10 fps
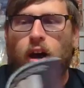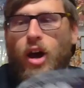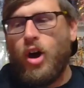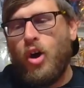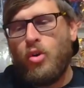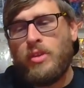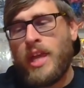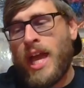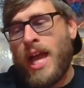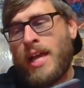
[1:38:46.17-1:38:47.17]
Oh,
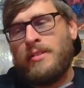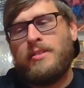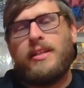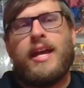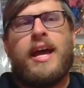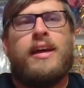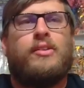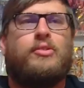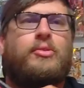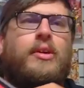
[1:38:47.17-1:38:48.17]
yes! The guy
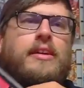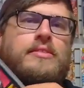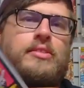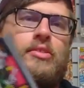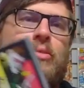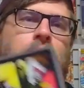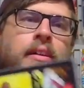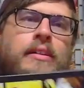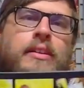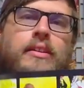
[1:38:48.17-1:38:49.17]
who has to go
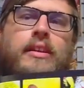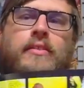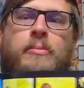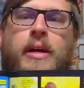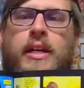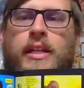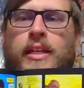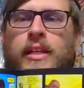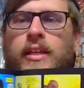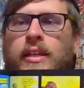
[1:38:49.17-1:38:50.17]
around and kill
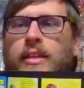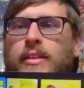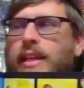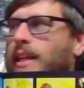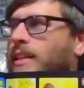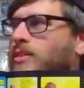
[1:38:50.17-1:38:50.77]
everybody that he